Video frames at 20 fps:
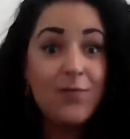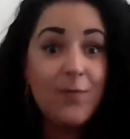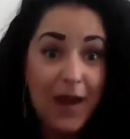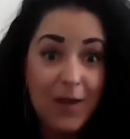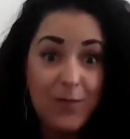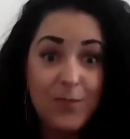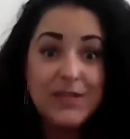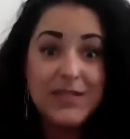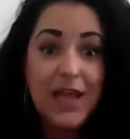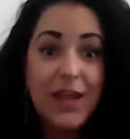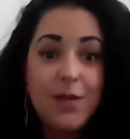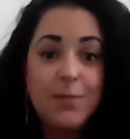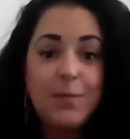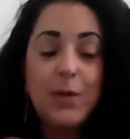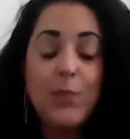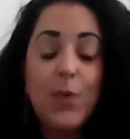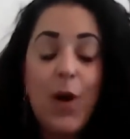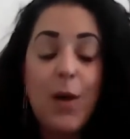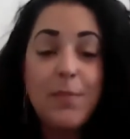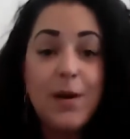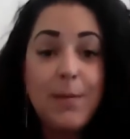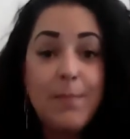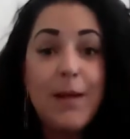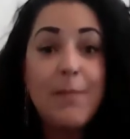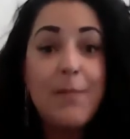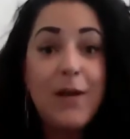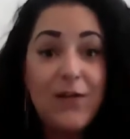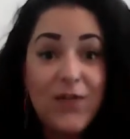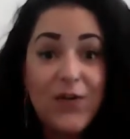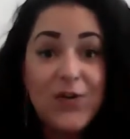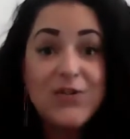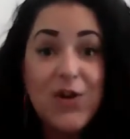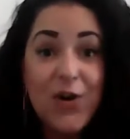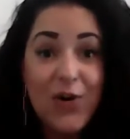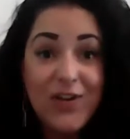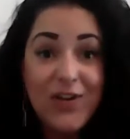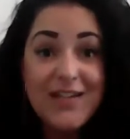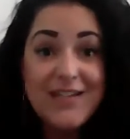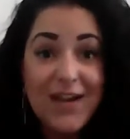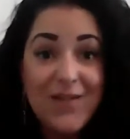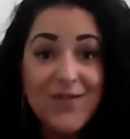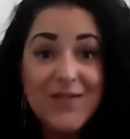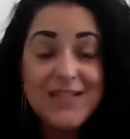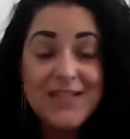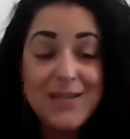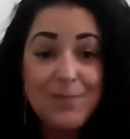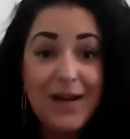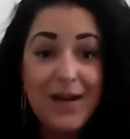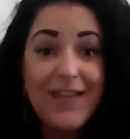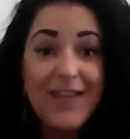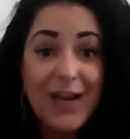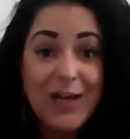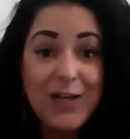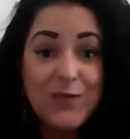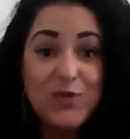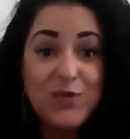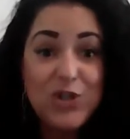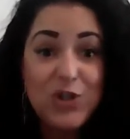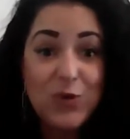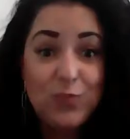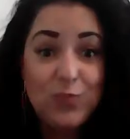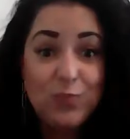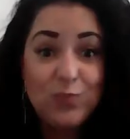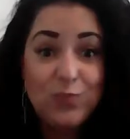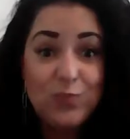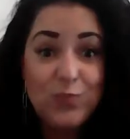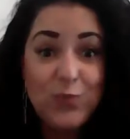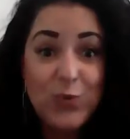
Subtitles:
I've been telling people I'm going to buy my first Harley Davidson by the end of June.